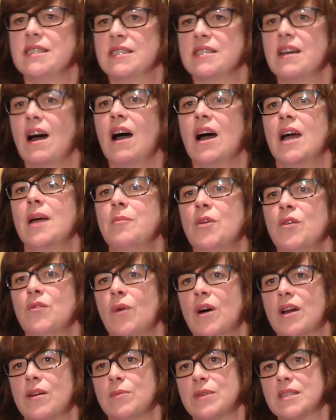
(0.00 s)
in time
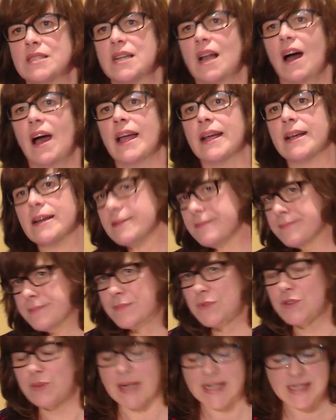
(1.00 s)
of what it was like
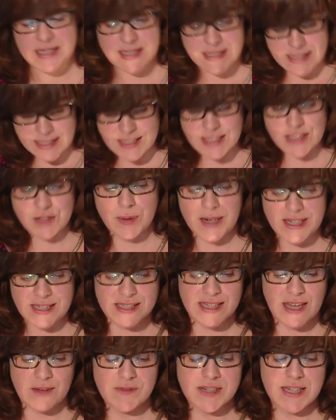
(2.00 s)
2016,
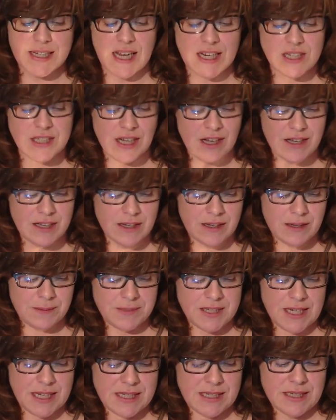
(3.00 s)
2017, actually I
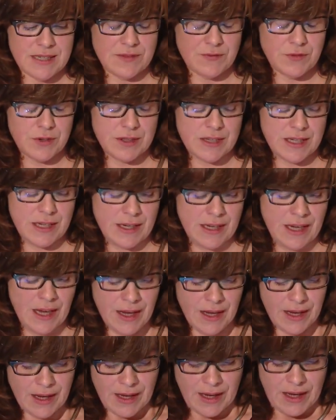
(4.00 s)
updated it for the
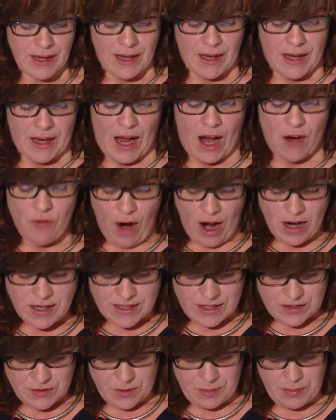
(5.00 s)

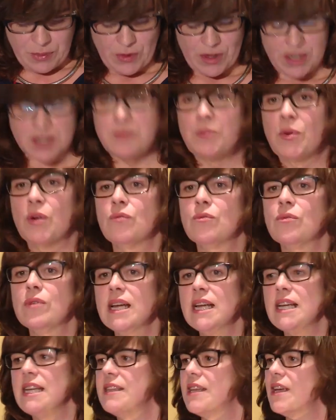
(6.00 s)
Oxfam report, but
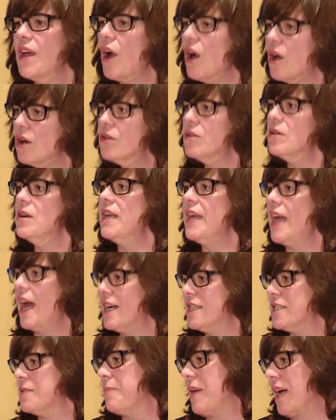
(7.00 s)
really the only
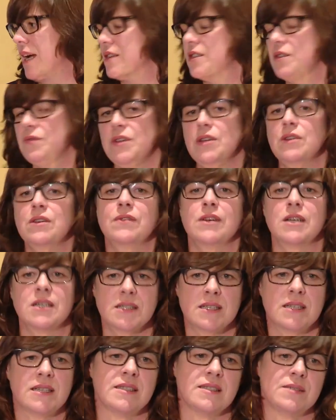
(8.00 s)
aspect of
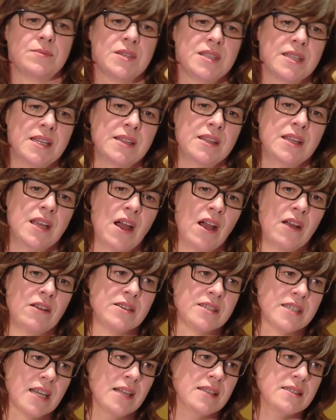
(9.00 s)
universalism within the
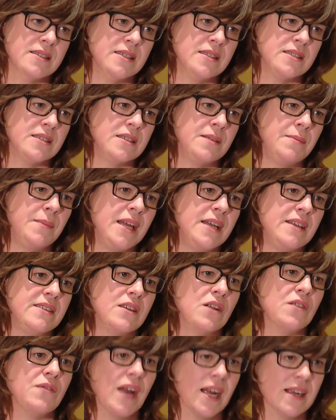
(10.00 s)
Irish health system
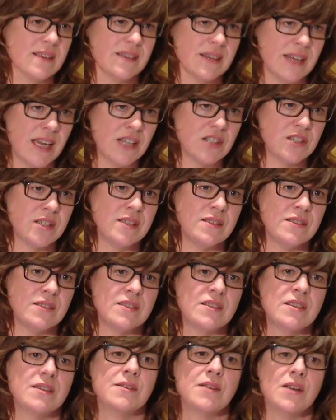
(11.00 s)
is our
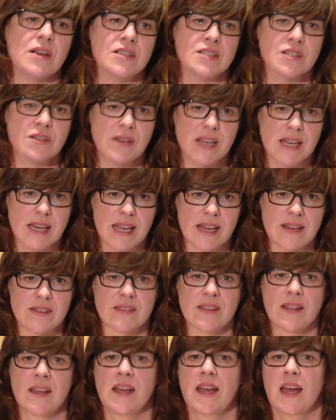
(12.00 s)
vaccinations, our
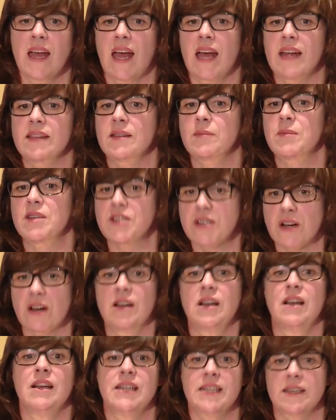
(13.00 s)
screenings, and the
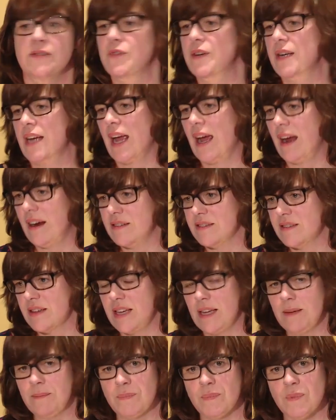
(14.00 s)
maternal and infant care
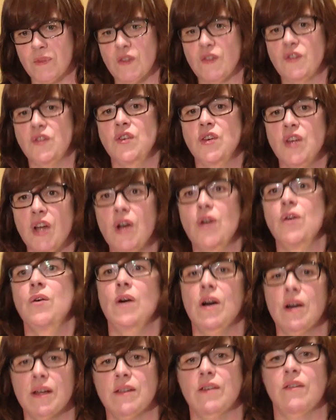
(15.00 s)
scheme. There's
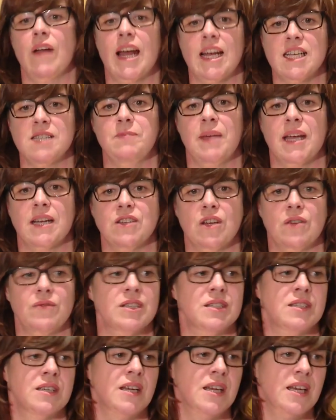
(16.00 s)
no other aspect of
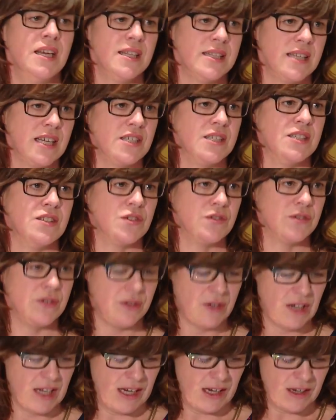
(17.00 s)
it that is
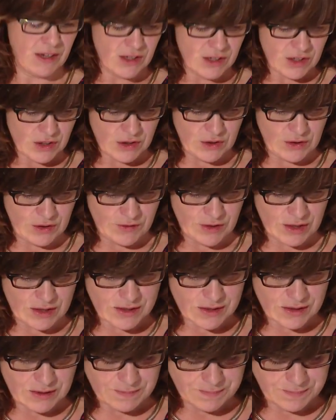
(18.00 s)
truly
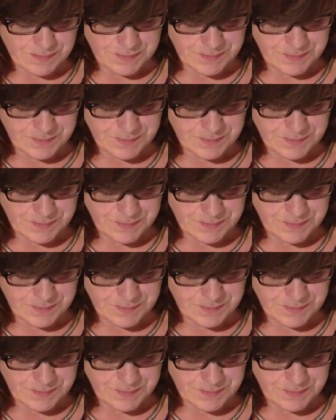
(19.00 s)
universal.